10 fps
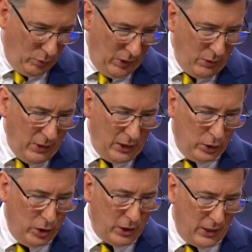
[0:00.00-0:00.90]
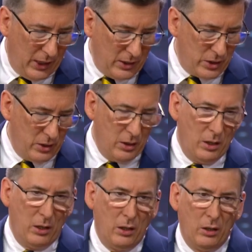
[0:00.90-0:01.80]
when we look at it,
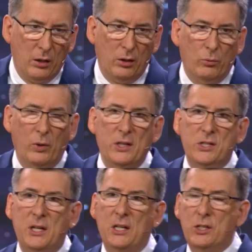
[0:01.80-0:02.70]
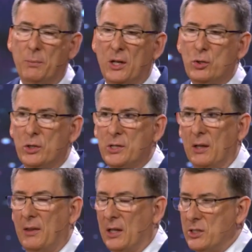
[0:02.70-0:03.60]
we see some
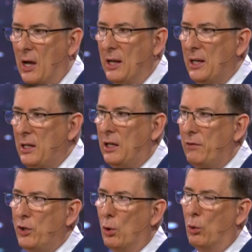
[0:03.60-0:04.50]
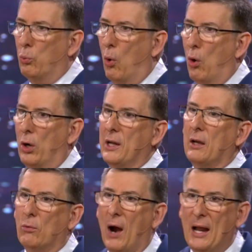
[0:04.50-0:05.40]
interesting things. Now, I need to give you a
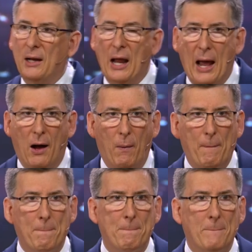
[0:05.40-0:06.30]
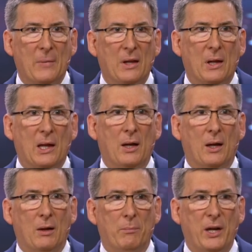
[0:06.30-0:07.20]
warning right now
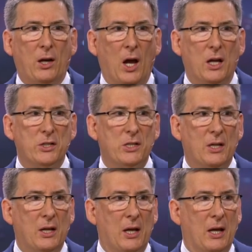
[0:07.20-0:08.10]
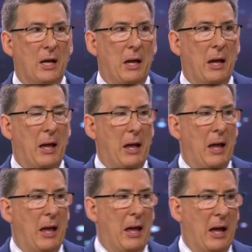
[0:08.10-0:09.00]
because
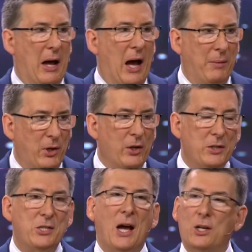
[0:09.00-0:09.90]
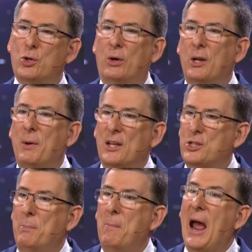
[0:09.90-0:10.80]
I'm going to start talking about
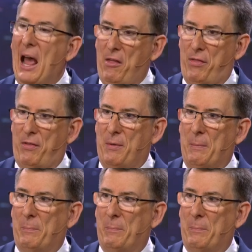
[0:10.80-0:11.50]
some math.